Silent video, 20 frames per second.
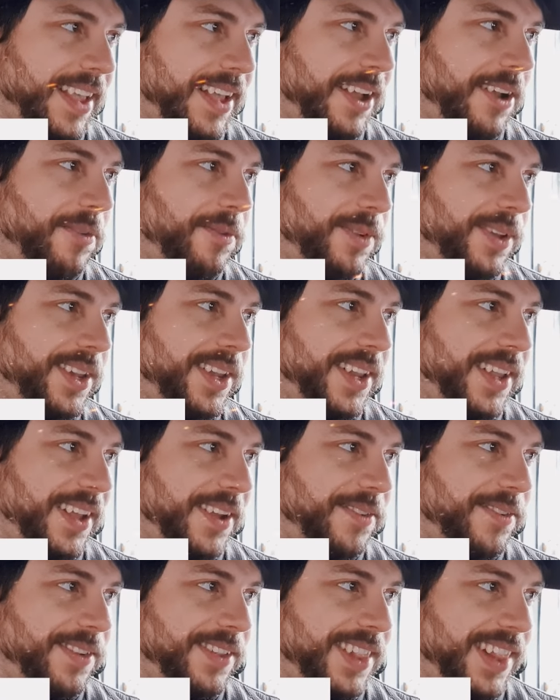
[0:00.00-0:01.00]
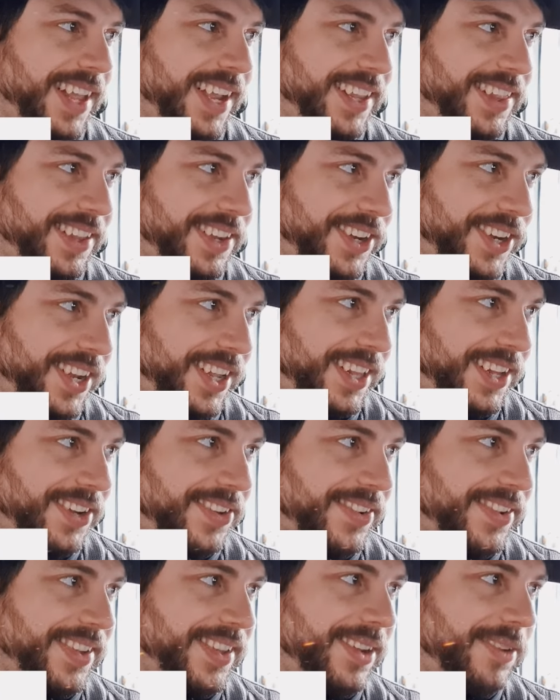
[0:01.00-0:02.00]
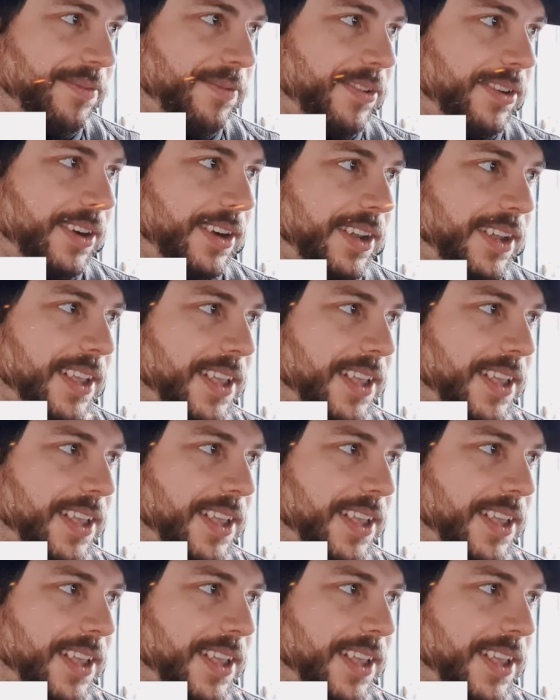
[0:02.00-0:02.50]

I would like to challenge this number.